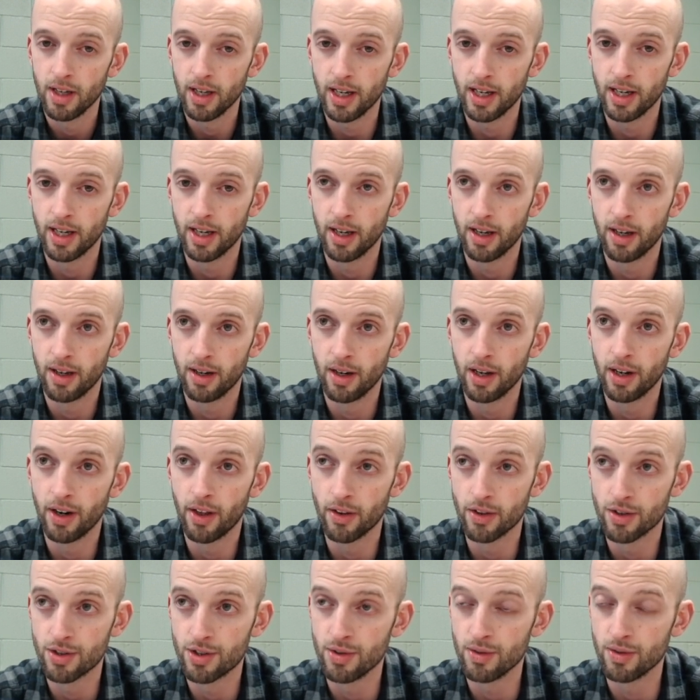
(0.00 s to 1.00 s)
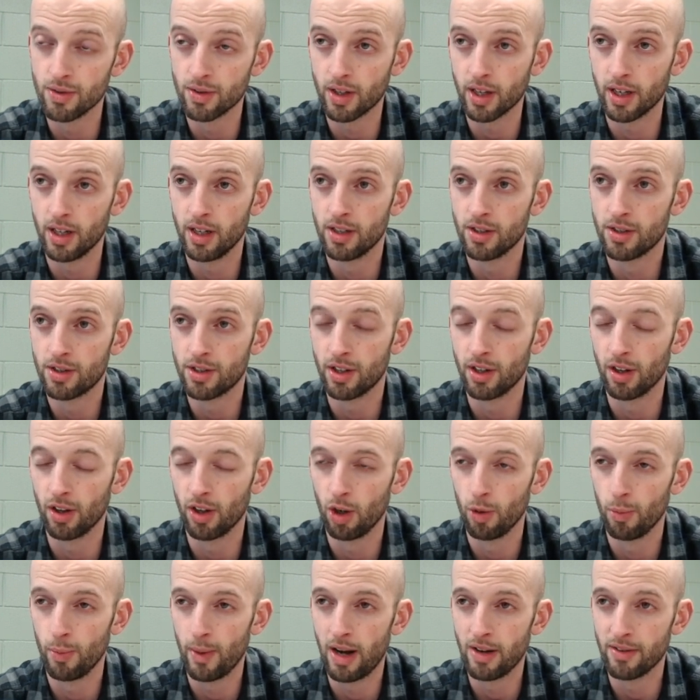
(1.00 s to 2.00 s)
And another student kind of shared a
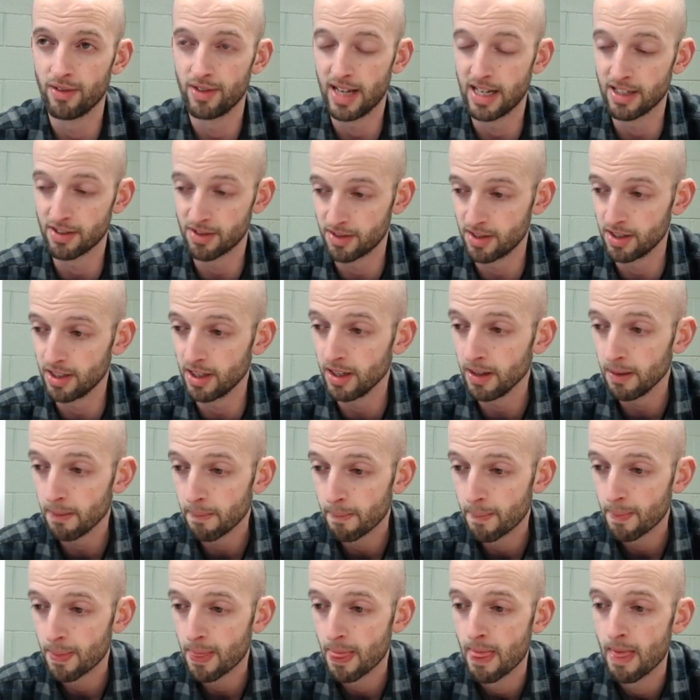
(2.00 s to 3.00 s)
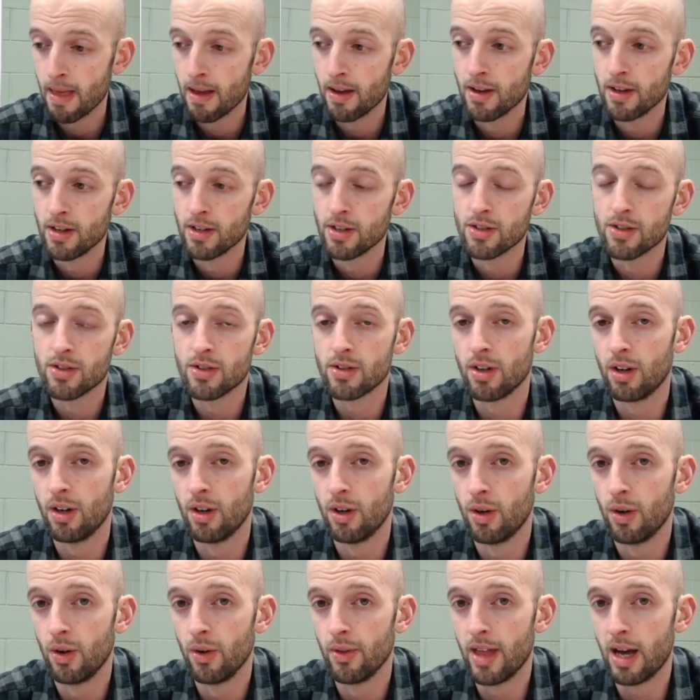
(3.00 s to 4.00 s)
little about Destiny.
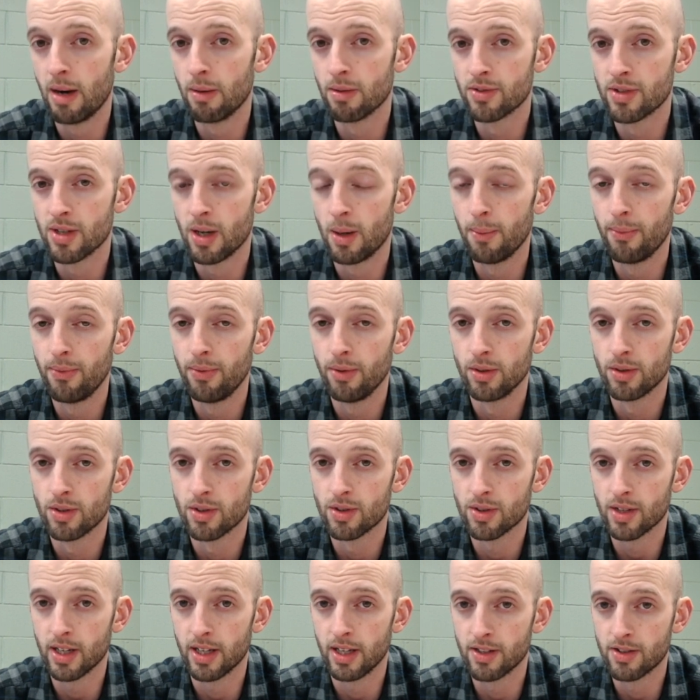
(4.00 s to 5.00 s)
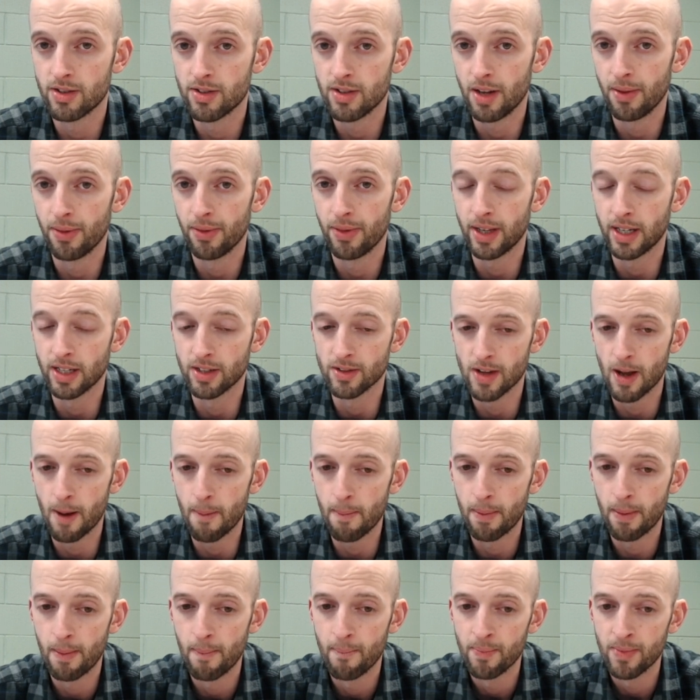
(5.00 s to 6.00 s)
So that was helpful, just kind of setting things
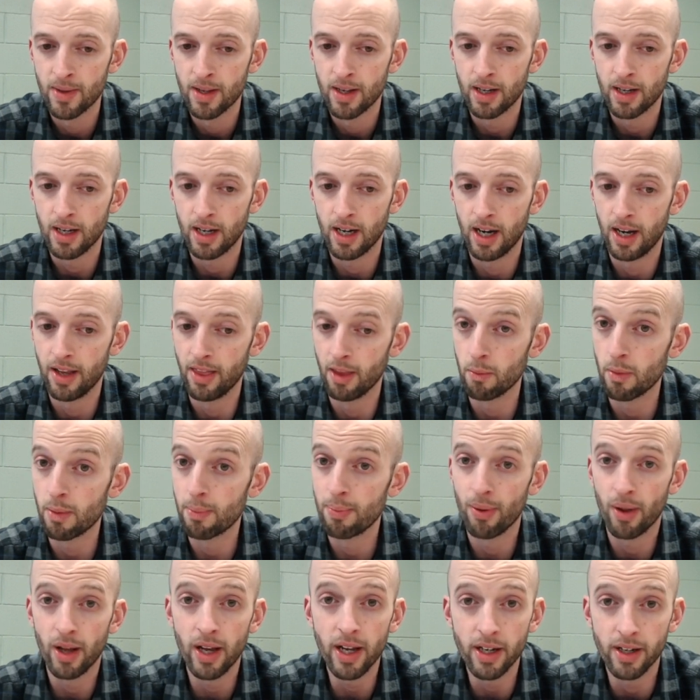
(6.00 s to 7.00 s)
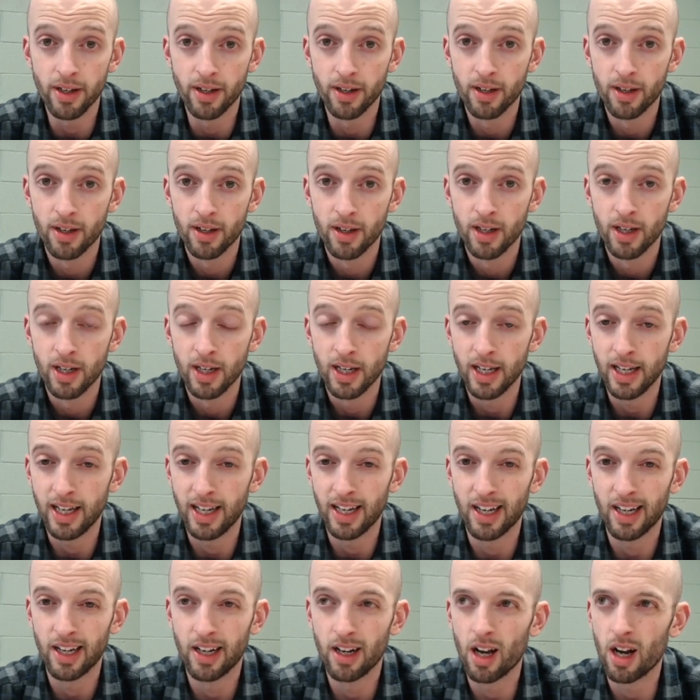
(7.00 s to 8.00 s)
up. And then we played.
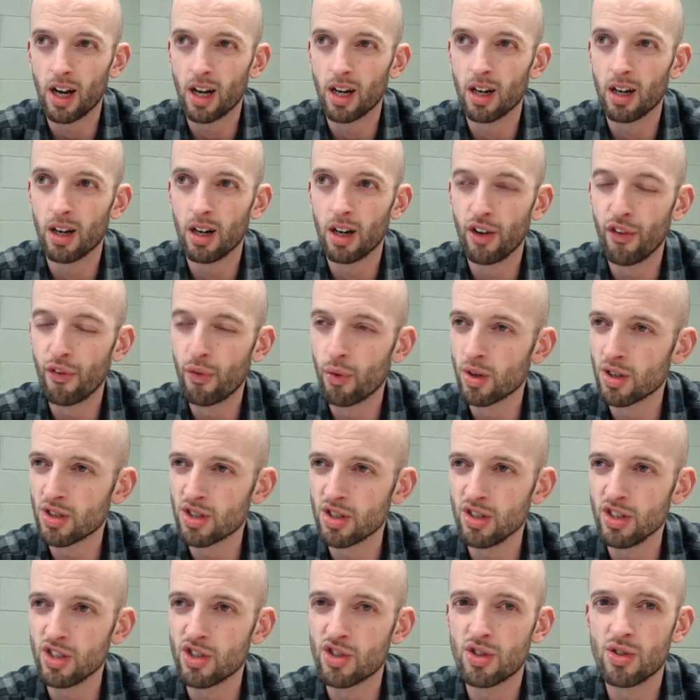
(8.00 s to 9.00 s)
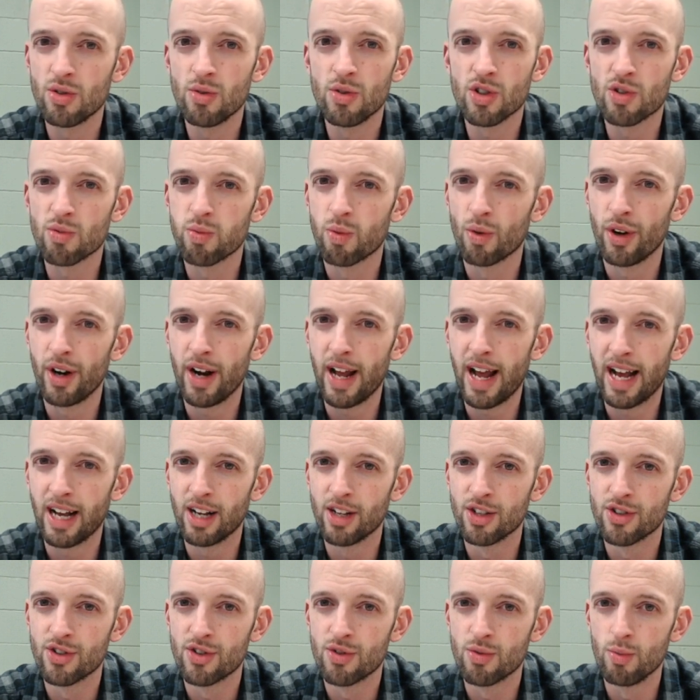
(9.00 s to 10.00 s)
And unfortunately, students weren't
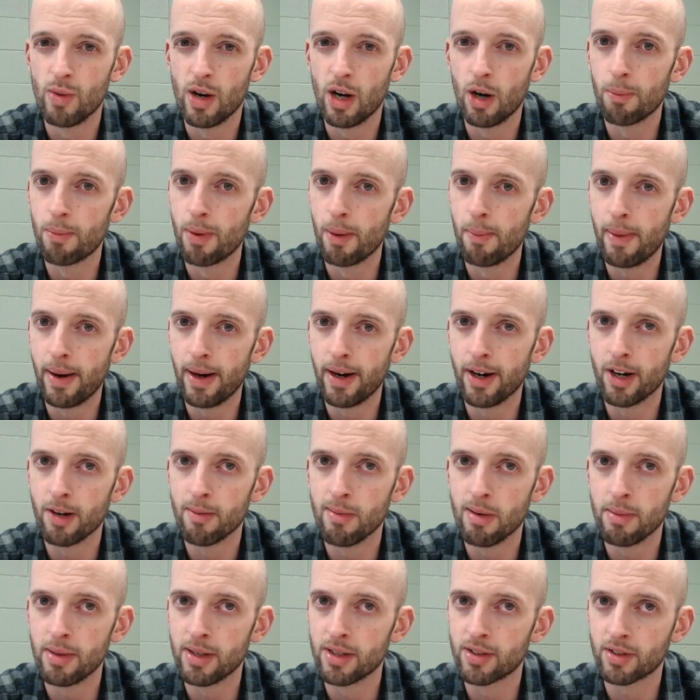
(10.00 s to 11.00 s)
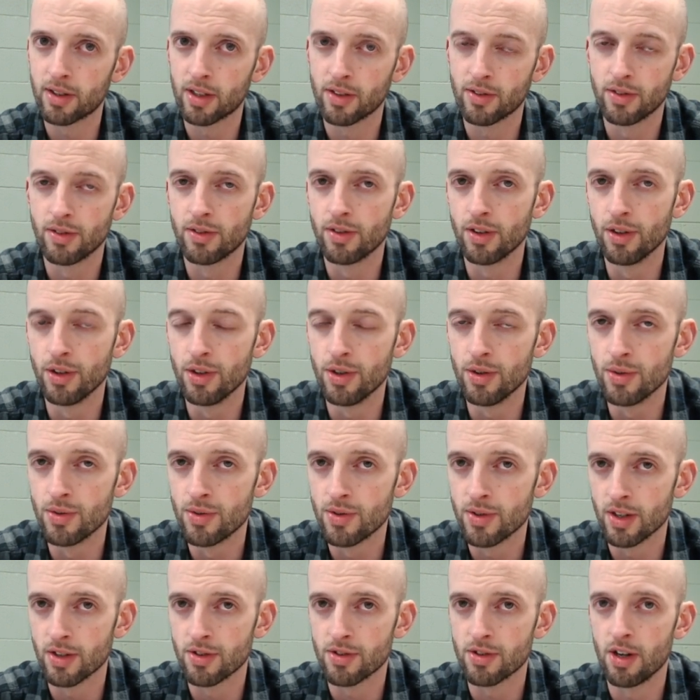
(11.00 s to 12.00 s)
as well prepared. Maybe it's because it's a new
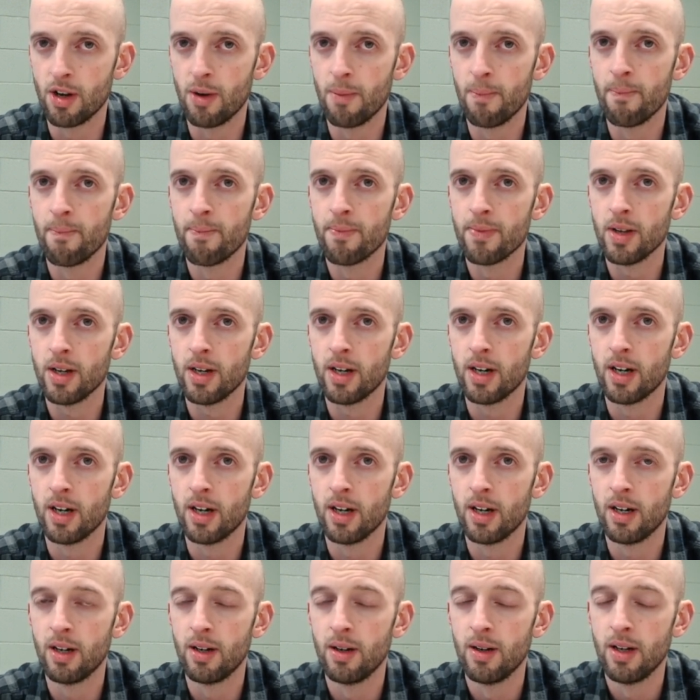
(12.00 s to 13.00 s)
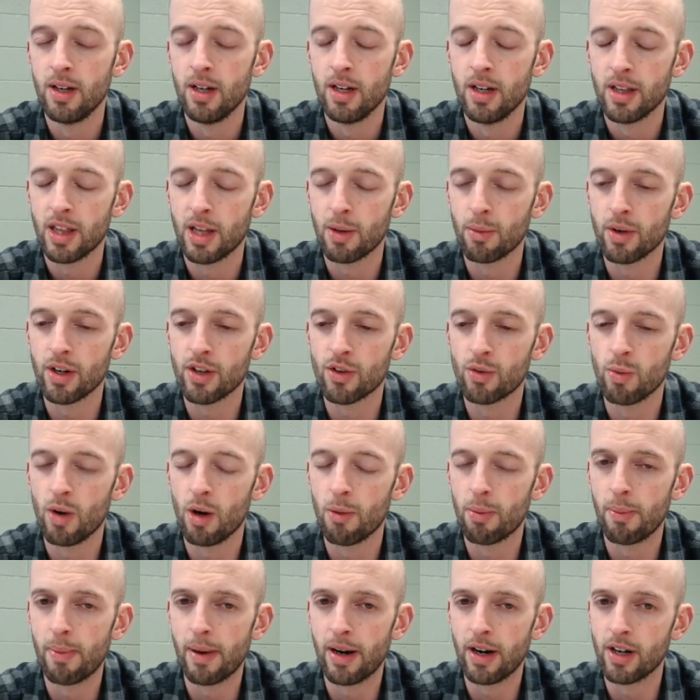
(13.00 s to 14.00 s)
system. They weren't as
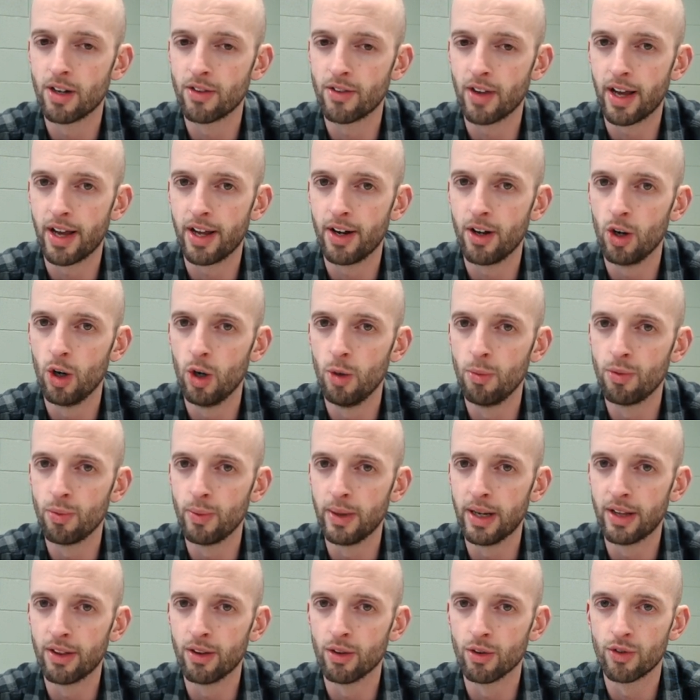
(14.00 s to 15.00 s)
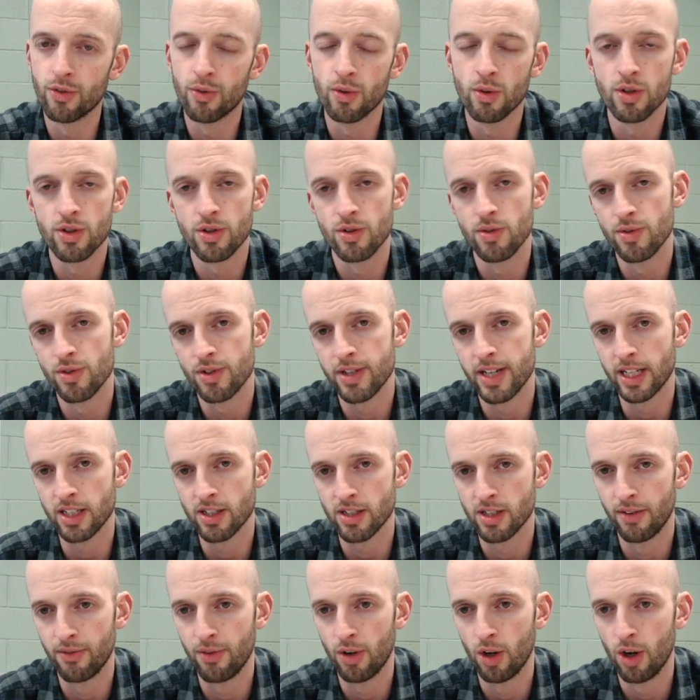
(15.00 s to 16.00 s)
well prepared as I had hoped. We had those 4 students take
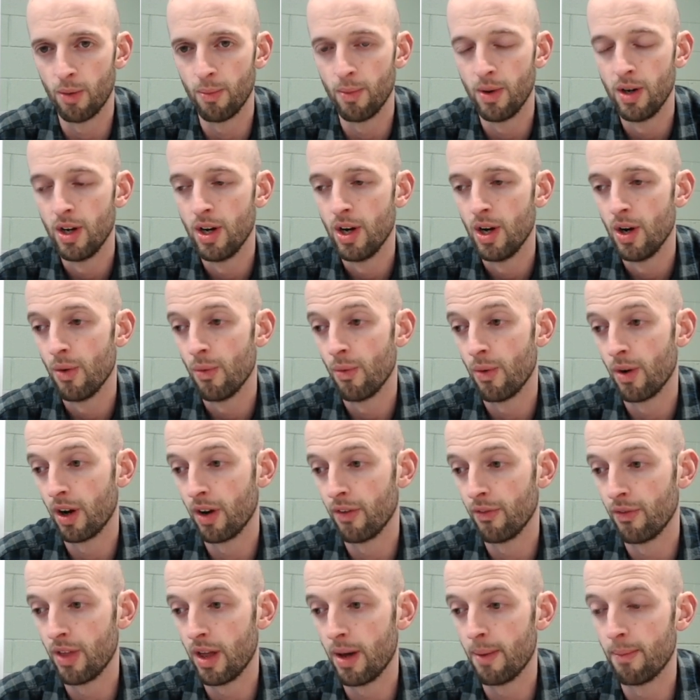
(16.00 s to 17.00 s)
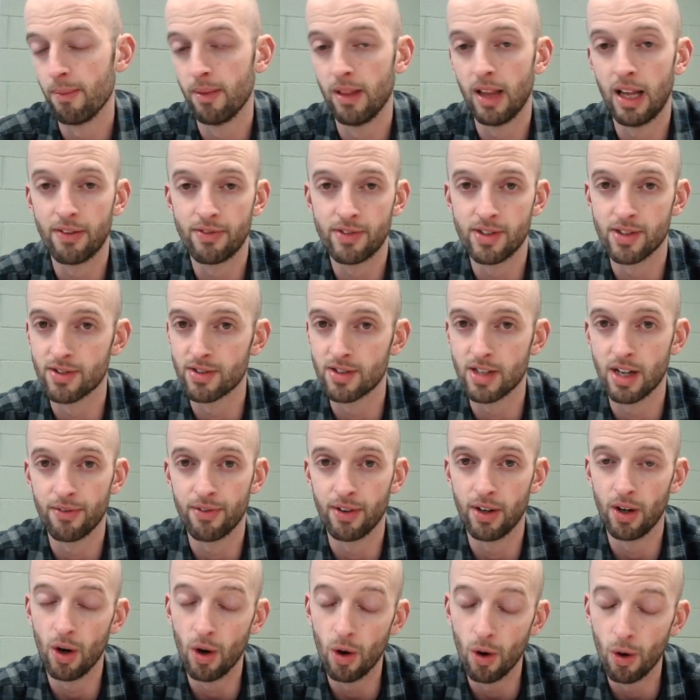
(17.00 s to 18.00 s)
stuff home. One of them left his
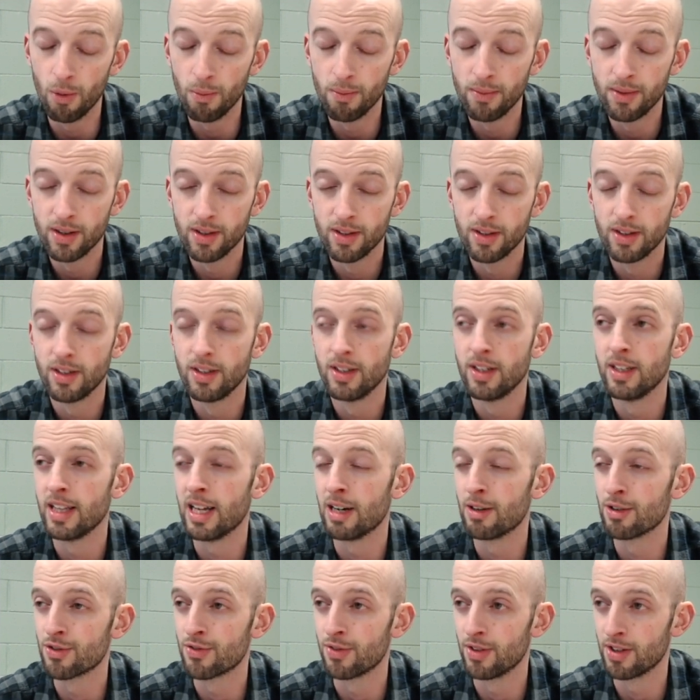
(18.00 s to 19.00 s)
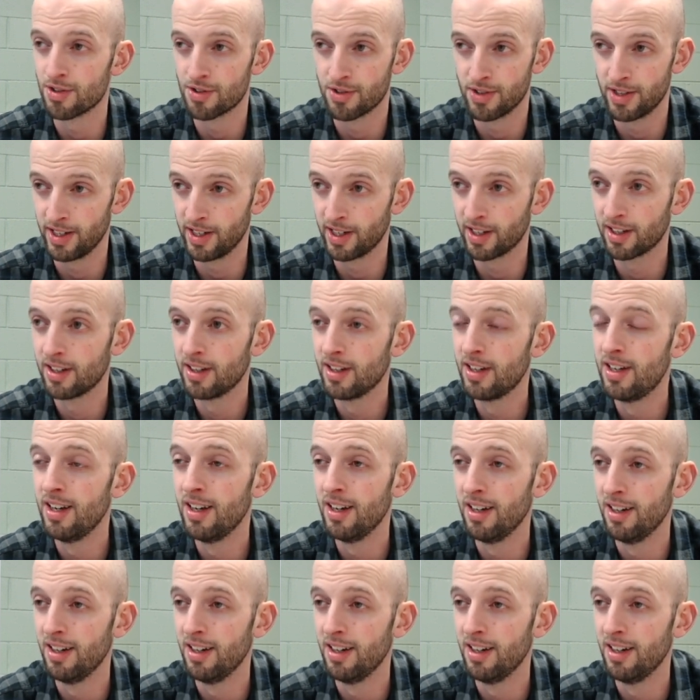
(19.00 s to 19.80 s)
stuff at home. That was frustrating.